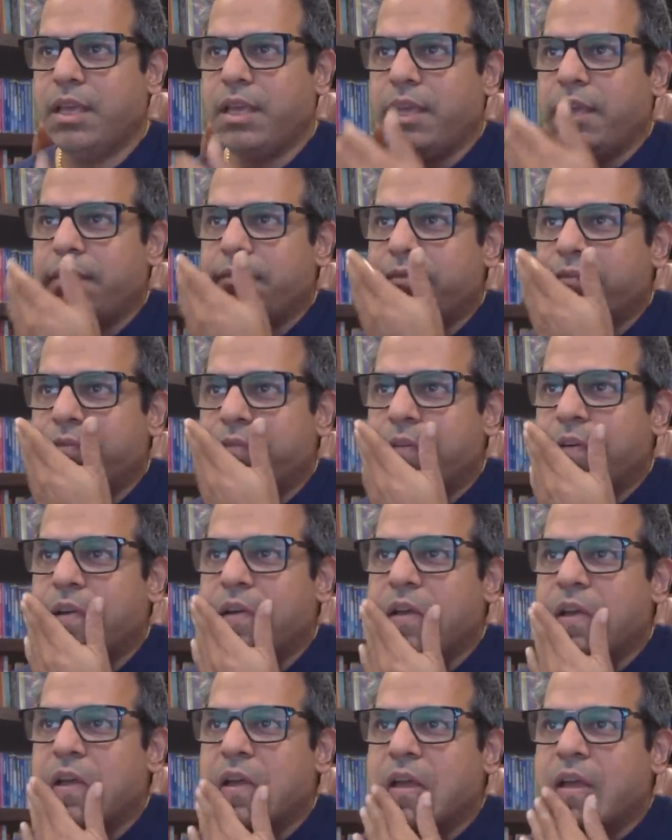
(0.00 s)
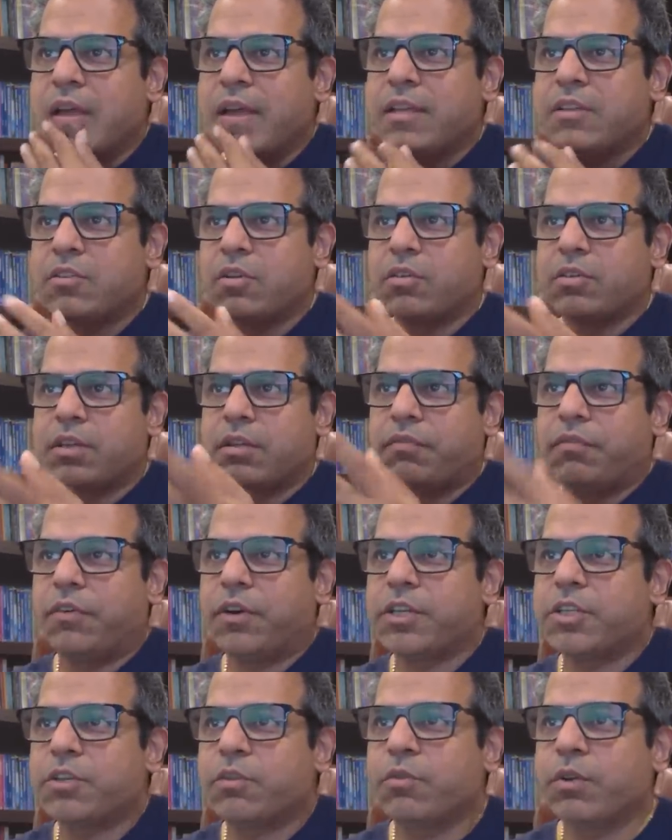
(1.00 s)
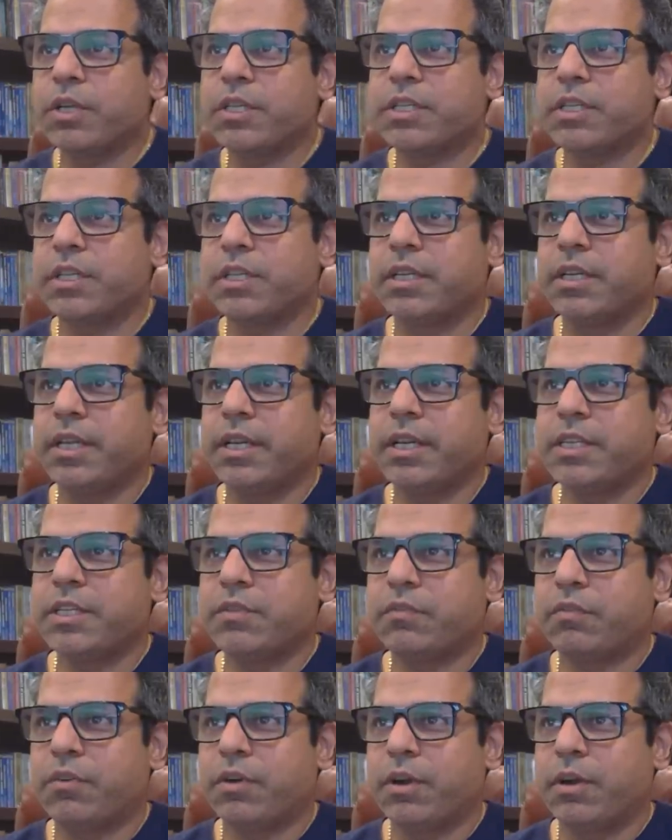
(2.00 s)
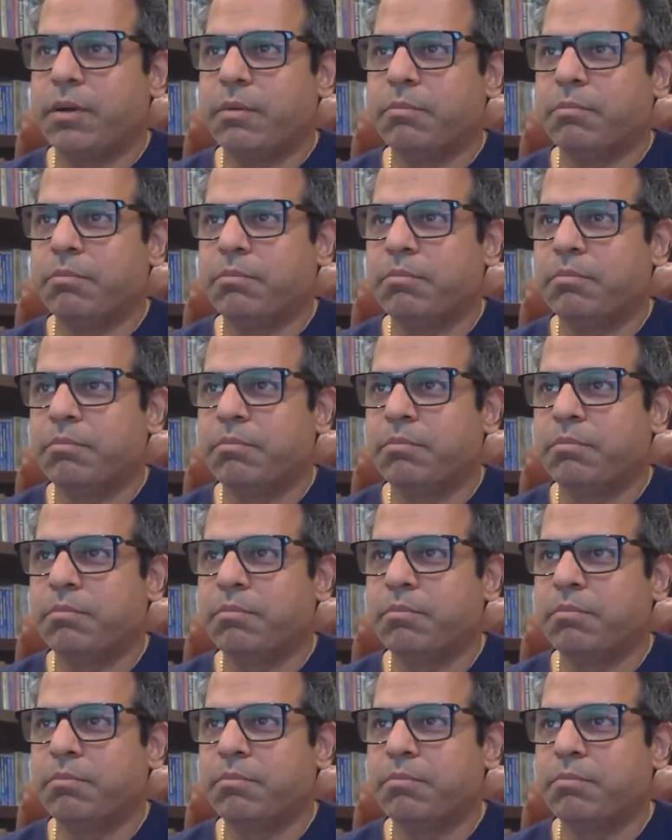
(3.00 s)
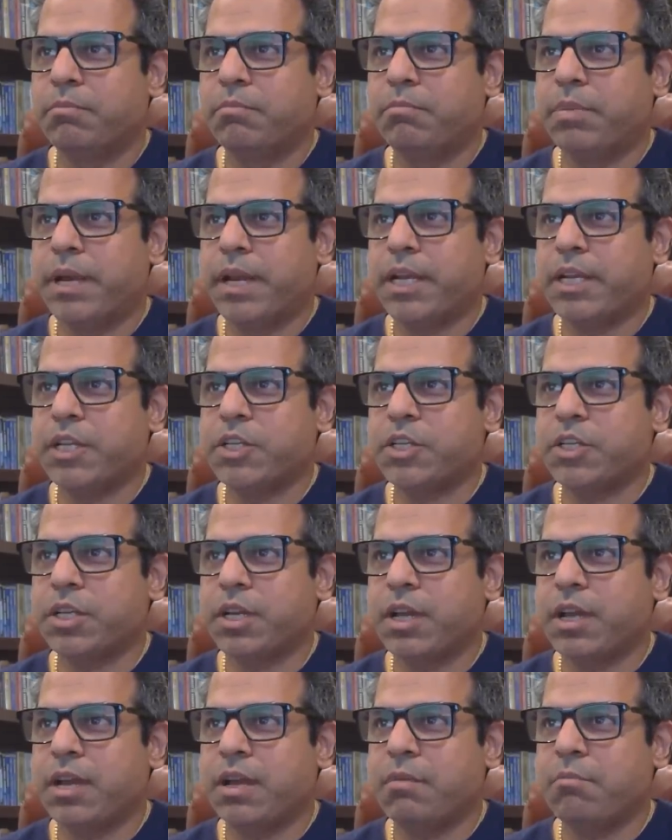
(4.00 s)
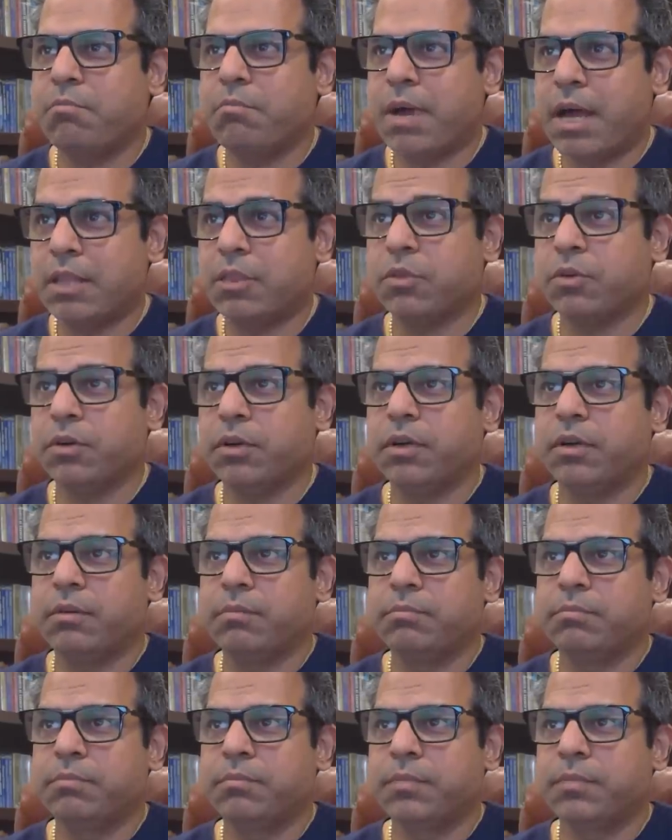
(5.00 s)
if so the first question is from Parikshana Mathur.